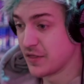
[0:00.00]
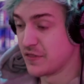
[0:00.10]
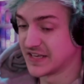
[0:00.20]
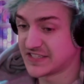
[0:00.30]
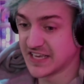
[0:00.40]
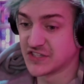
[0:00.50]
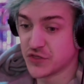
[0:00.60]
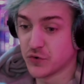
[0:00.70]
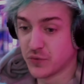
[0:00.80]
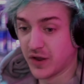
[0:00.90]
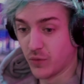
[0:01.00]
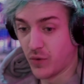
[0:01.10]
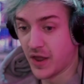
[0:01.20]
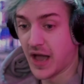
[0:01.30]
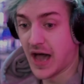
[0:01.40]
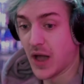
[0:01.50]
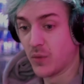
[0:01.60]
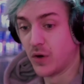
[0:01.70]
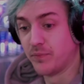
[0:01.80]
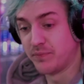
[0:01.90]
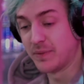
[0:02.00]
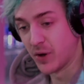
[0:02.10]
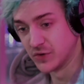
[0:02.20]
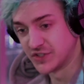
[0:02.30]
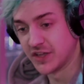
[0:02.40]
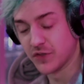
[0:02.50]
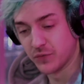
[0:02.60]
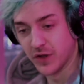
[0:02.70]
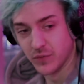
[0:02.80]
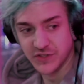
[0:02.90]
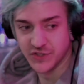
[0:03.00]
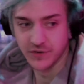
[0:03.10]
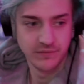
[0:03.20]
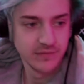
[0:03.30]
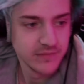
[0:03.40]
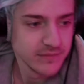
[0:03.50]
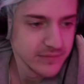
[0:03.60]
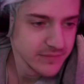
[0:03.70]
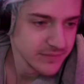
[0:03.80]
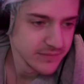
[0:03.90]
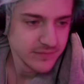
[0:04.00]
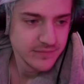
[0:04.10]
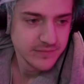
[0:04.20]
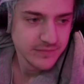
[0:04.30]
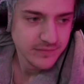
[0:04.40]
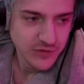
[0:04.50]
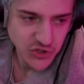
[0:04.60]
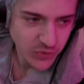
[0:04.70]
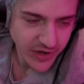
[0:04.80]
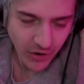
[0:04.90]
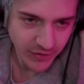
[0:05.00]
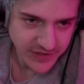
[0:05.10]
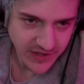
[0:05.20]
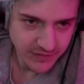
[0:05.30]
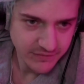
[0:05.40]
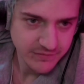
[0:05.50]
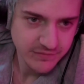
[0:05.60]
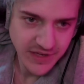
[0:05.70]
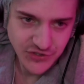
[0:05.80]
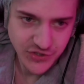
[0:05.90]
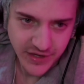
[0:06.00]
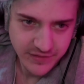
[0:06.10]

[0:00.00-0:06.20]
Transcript: This isn't the real one. I will be posting the real one soon, which is what he already said yesterday.